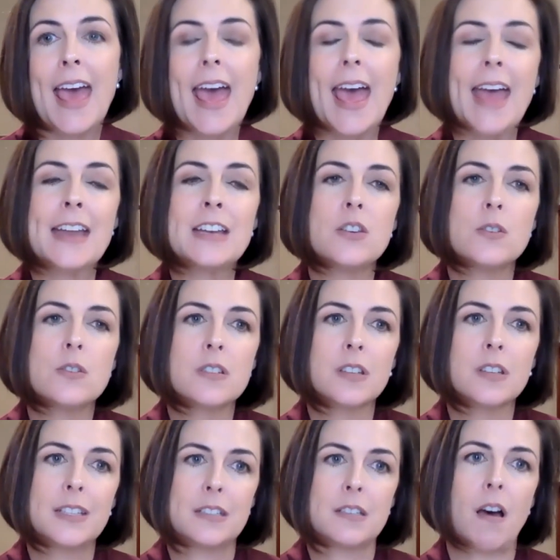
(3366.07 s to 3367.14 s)
And
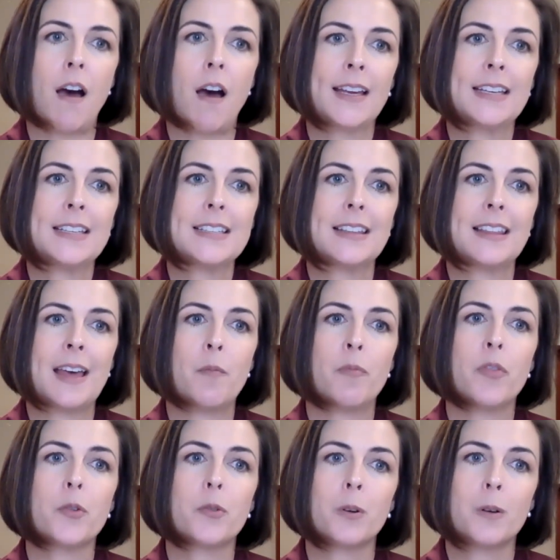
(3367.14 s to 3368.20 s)
usually talking to them
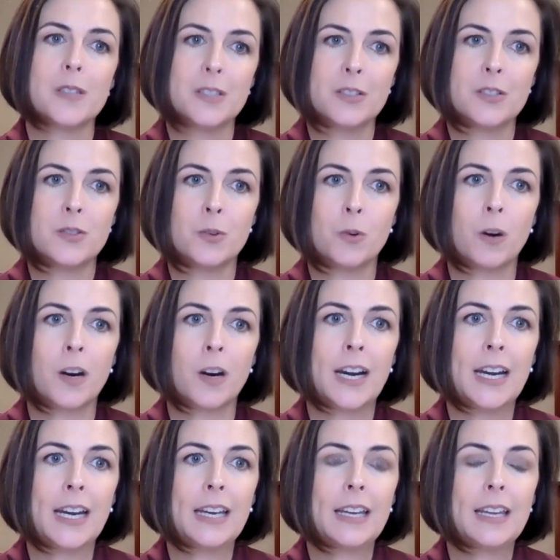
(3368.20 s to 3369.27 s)
through a
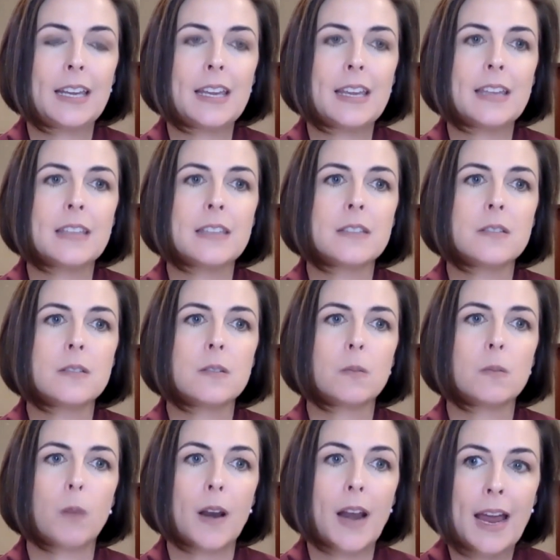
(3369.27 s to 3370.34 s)
story is
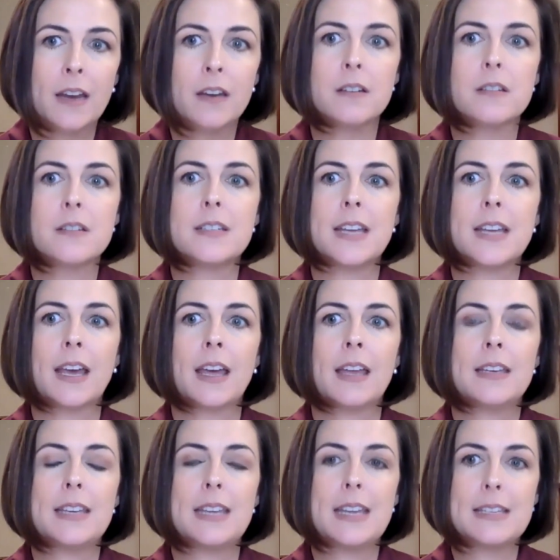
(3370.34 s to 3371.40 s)
what I
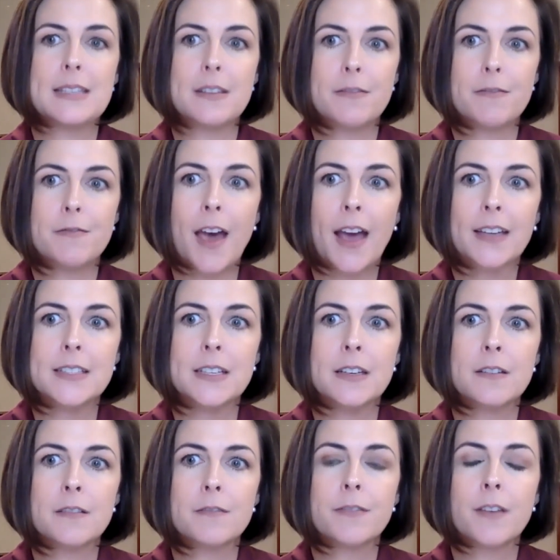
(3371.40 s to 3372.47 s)
understand is
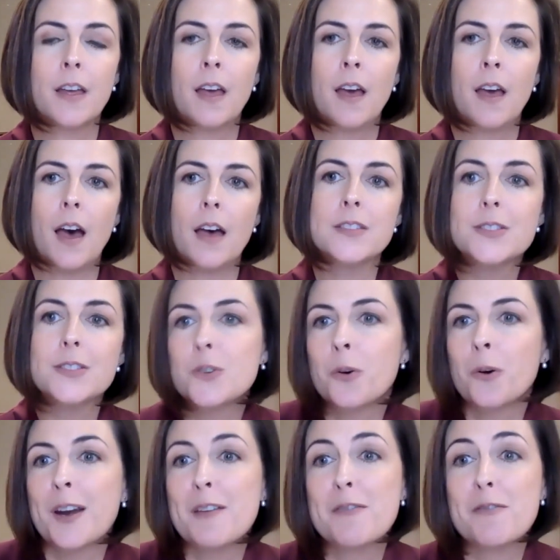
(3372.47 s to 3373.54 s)
effective. A
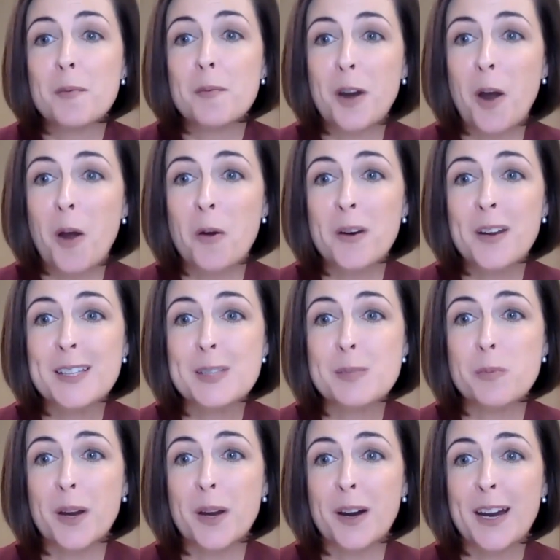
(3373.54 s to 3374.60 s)
story from your own
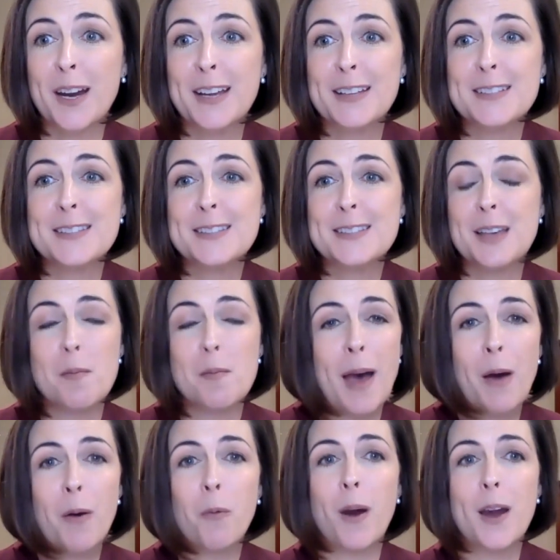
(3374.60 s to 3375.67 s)
experience
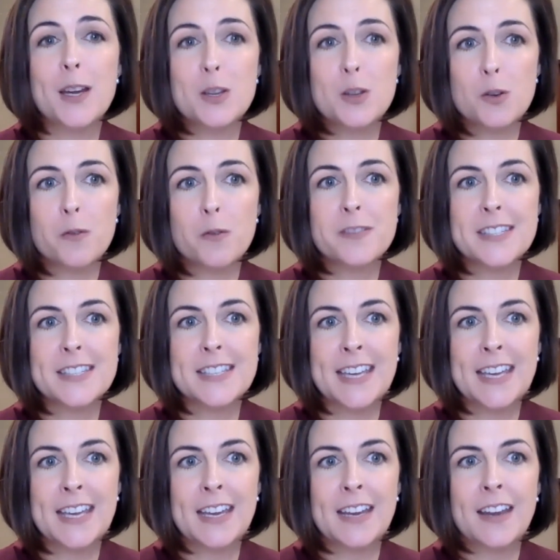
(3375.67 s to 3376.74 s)
about what you've
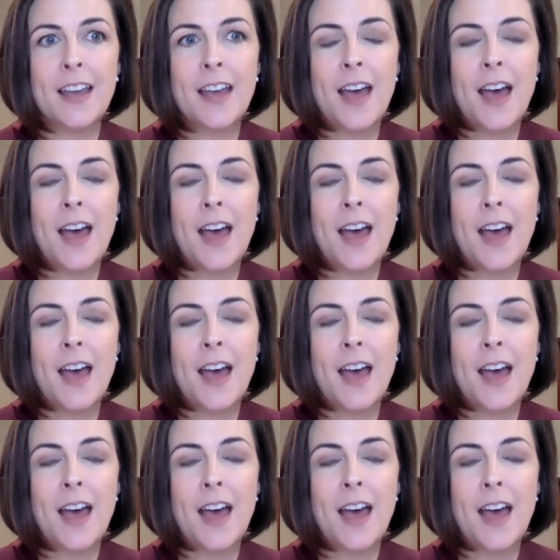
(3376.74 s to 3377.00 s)
seen.